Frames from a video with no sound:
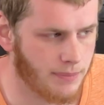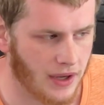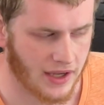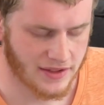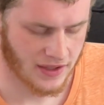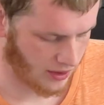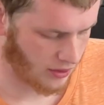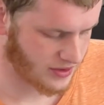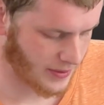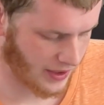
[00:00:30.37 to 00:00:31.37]
But
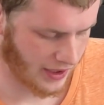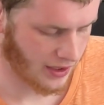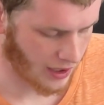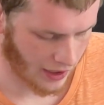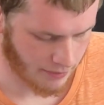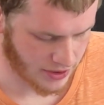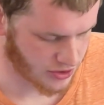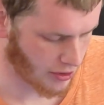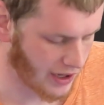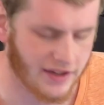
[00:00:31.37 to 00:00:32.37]
ultimately, I've been
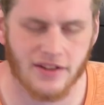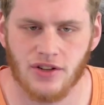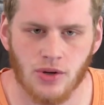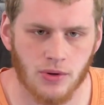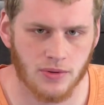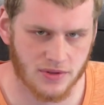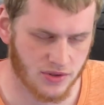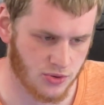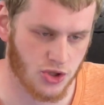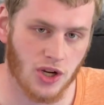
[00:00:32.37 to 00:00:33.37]
trying to use
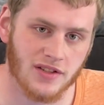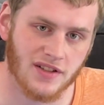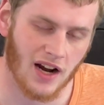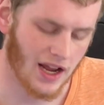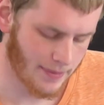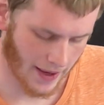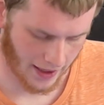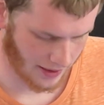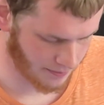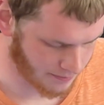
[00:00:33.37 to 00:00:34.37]
just an
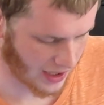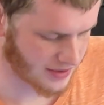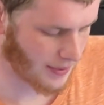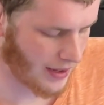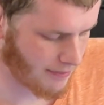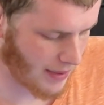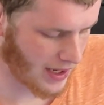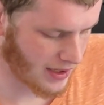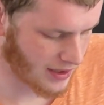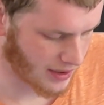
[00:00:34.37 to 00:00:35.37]
iPad as my
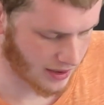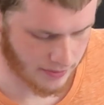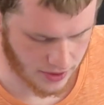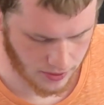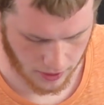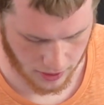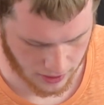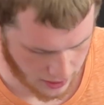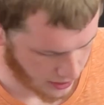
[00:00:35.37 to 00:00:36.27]
main computer.